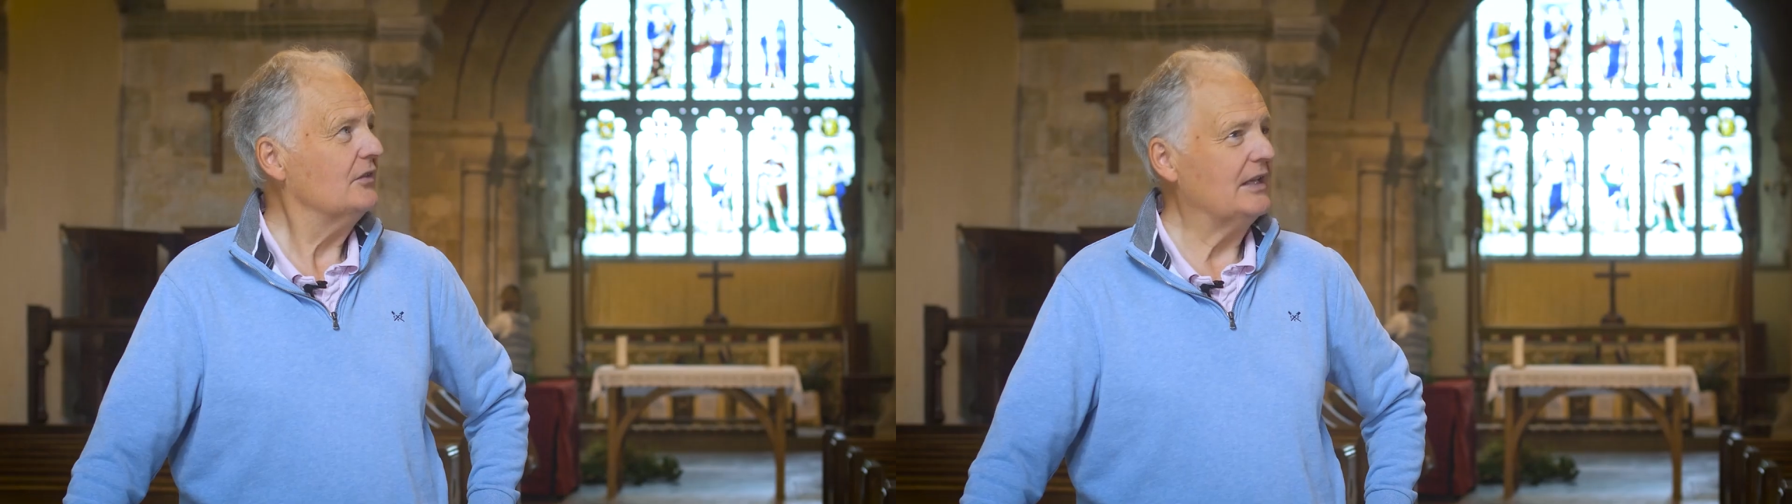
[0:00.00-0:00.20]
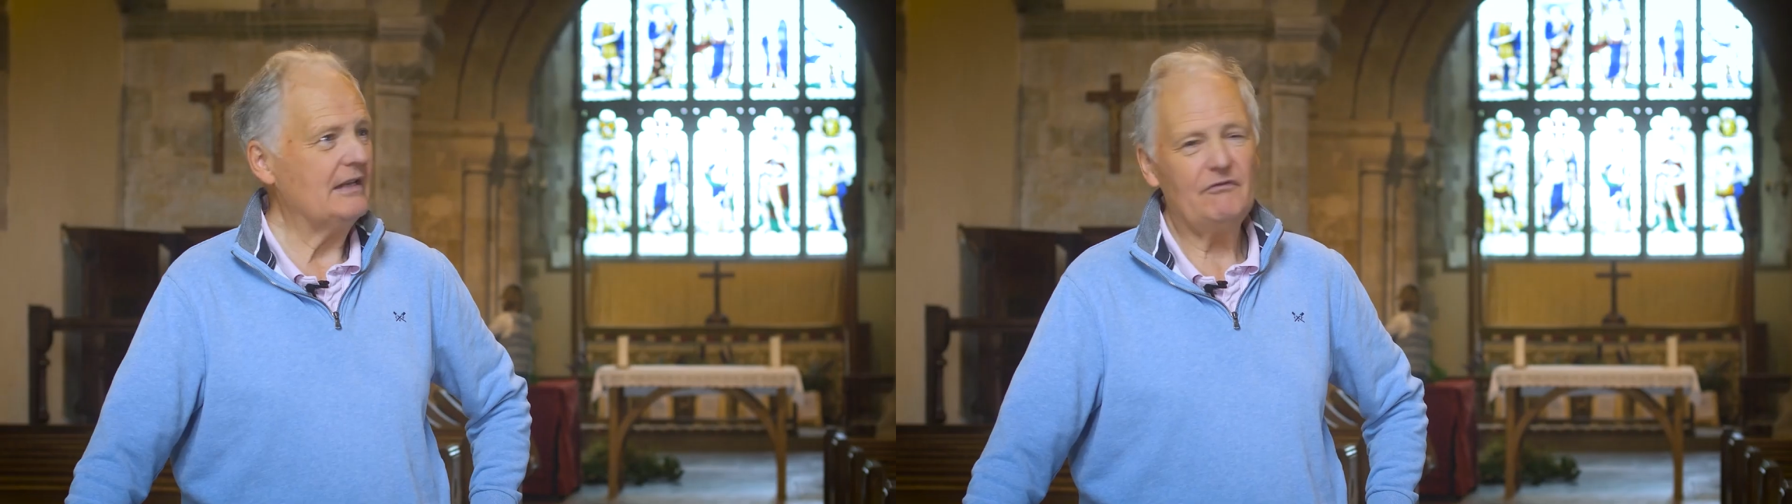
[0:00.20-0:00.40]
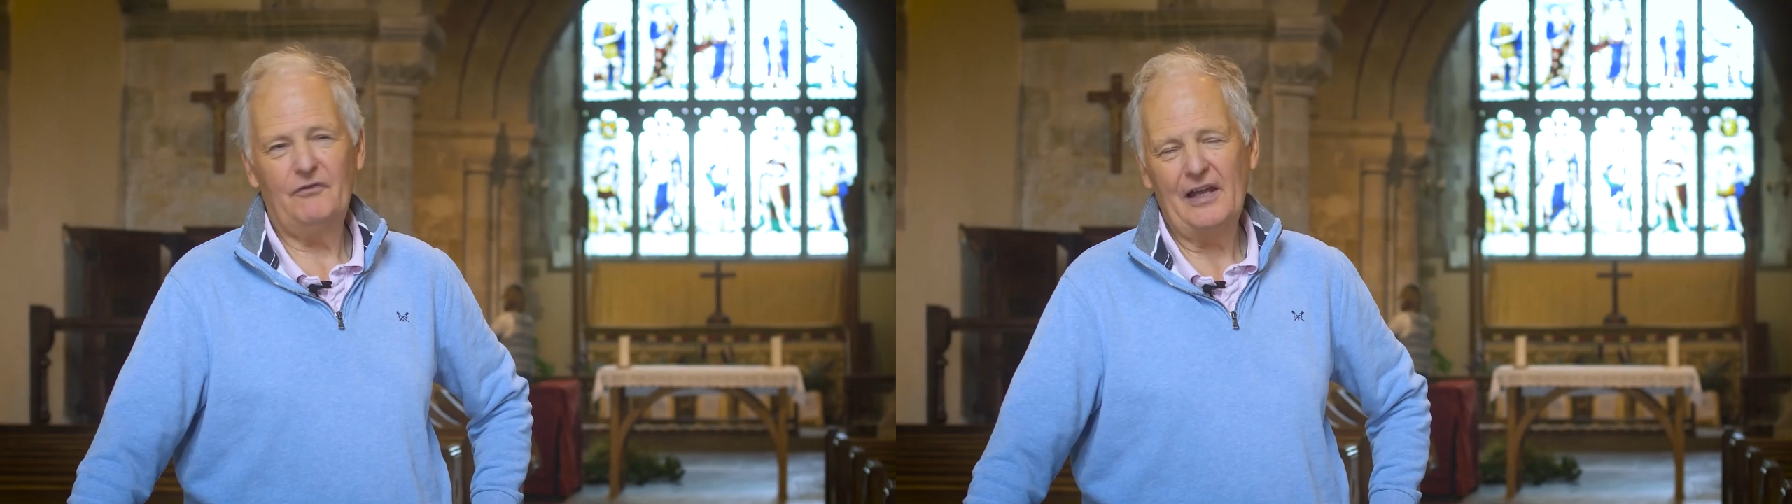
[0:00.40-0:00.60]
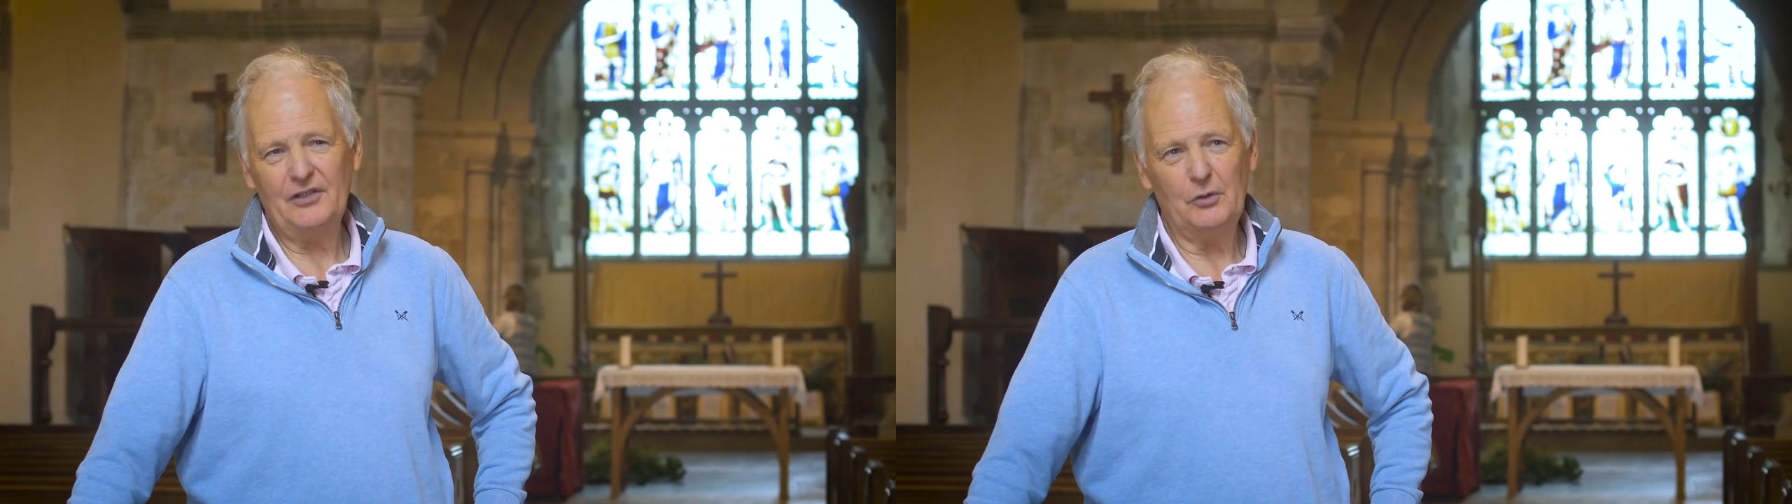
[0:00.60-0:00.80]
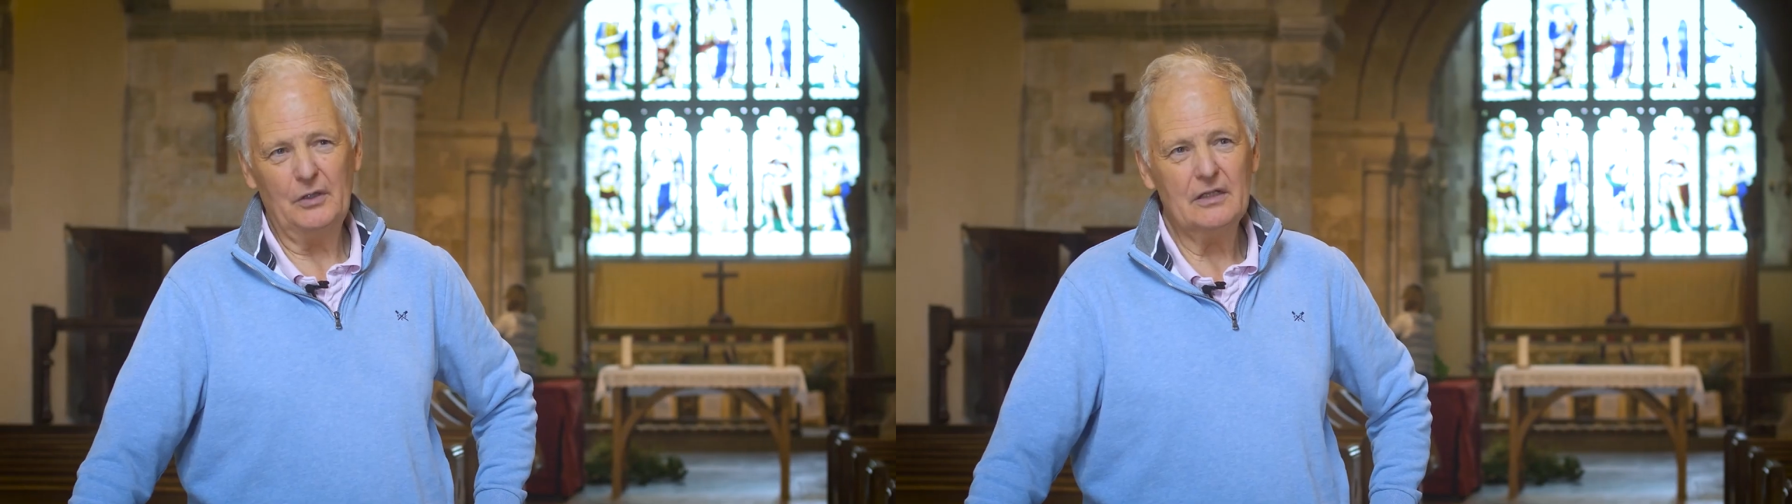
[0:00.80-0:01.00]
The
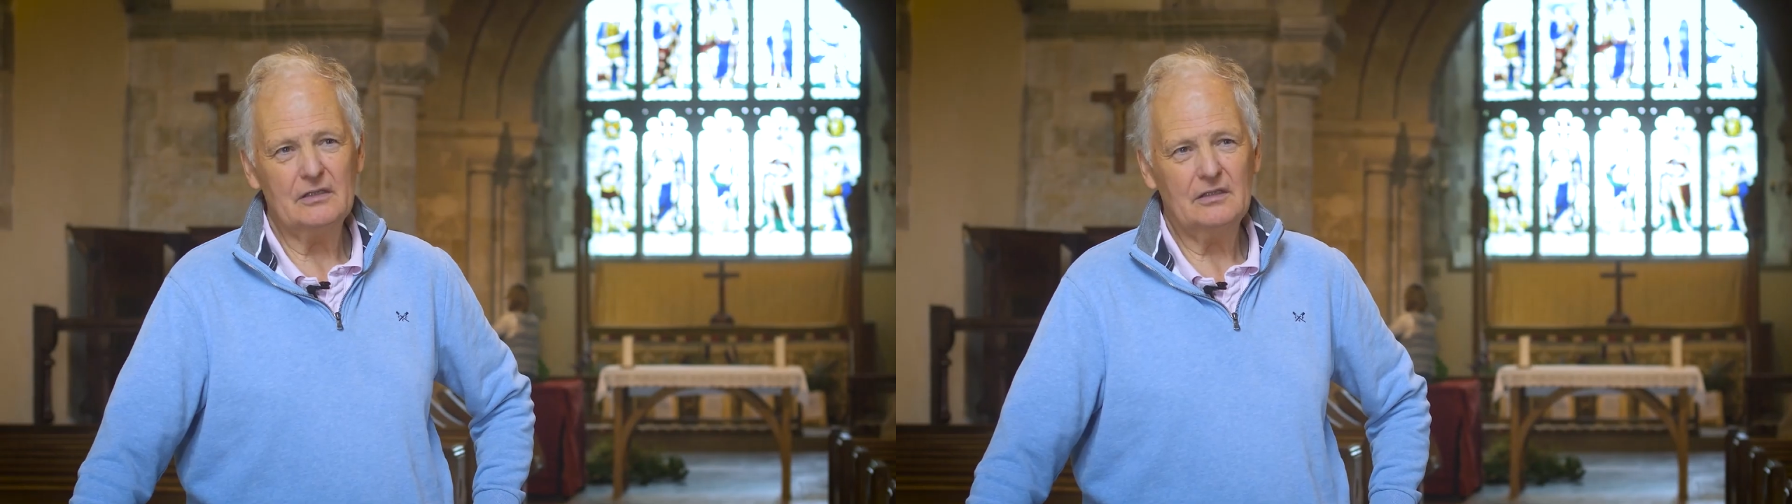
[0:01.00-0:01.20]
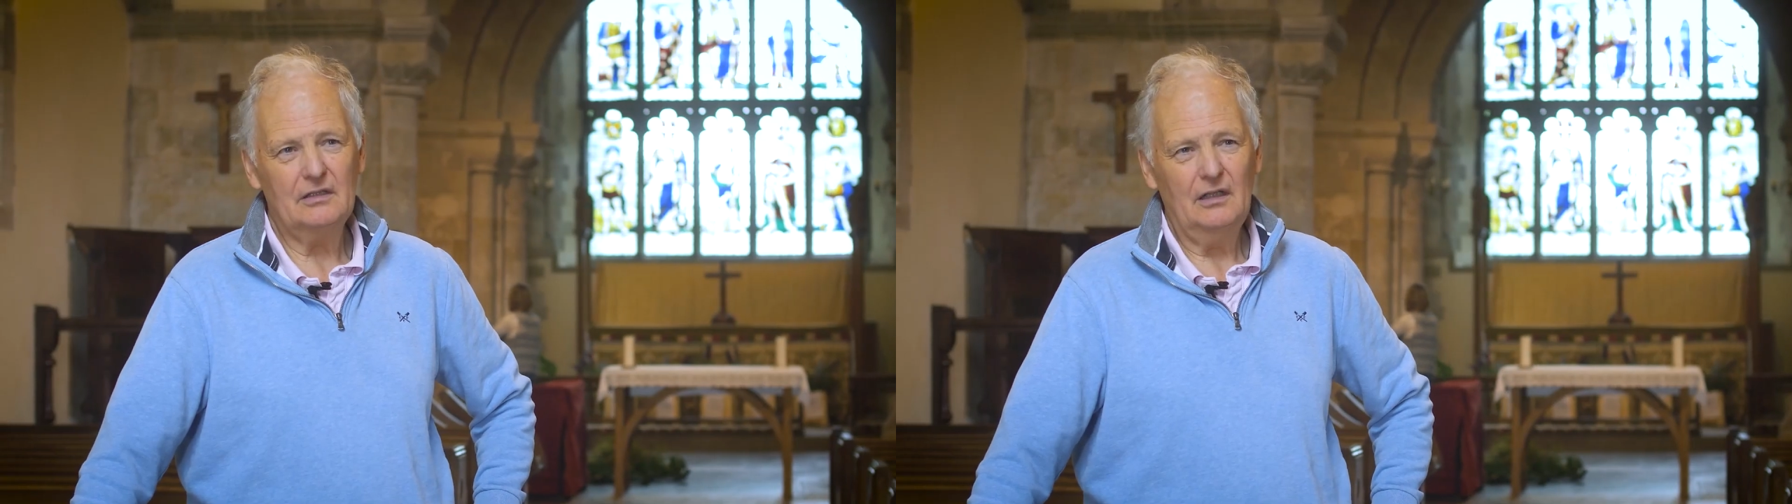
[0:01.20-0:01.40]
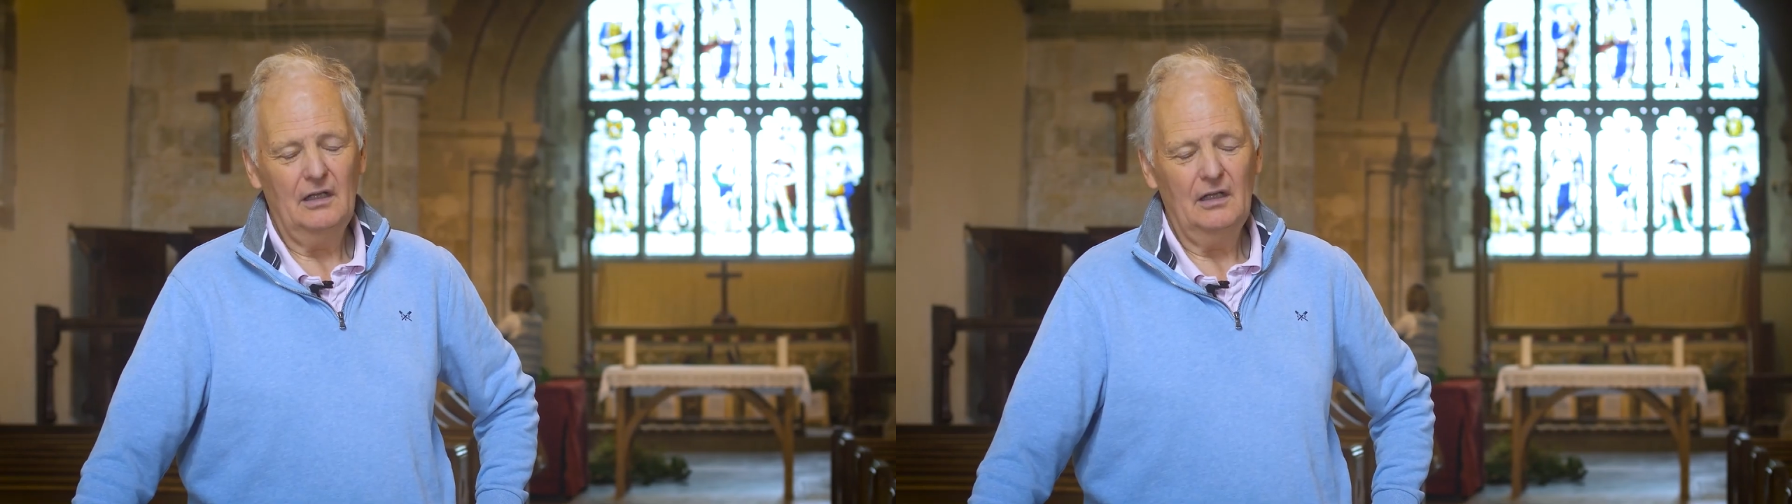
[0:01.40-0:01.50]
fan units